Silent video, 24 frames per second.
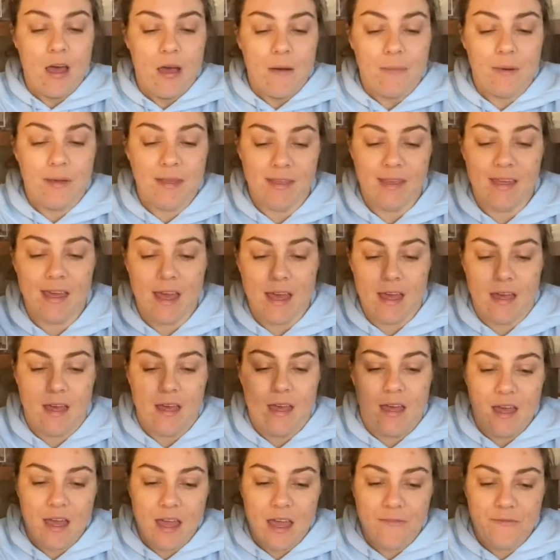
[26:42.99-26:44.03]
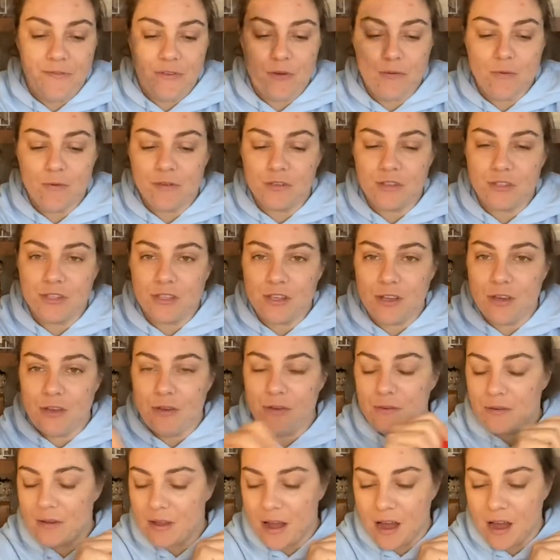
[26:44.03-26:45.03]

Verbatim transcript: but yeah if you want to